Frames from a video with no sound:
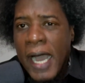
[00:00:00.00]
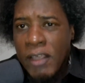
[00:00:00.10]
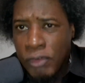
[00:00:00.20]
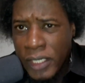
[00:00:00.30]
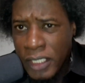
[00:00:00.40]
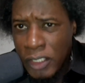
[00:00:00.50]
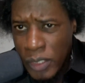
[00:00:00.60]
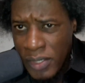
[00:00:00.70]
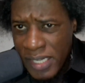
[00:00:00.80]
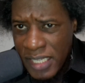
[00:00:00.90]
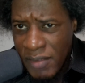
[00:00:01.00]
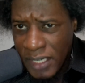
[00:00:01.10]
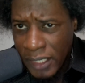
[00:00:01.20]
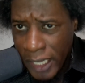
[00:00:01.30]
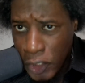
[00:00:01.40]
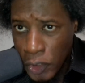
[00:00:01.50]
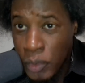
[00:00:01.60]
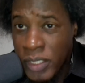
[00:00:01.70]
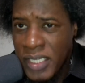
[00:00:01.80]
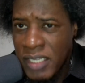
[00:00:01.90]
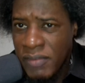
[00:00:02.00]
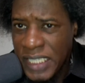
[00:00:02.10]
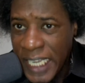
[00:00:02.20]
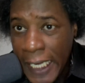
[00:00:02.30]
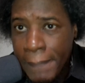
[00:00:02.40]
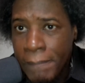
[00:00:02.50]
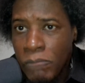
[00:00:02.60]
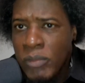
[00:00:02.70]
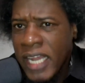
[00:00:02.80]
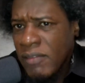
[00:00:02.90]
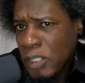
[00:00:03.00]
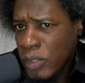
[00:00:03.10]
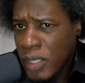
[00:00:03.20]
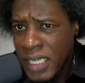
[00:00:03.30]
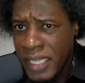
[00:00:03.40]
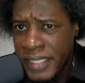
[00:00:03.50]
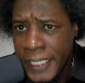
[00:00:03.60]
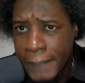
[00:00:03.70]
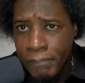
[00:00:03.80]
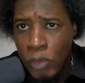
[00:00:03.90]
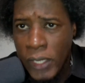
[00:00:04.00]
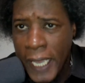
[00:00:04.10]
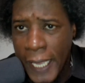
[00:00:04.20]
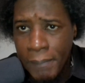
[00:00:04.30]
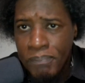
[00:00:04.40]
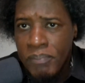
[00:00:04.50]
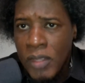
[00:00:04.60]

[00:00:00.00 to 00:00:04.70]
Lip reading: If you look at the 2007 election, 2017, and even 2013, okay,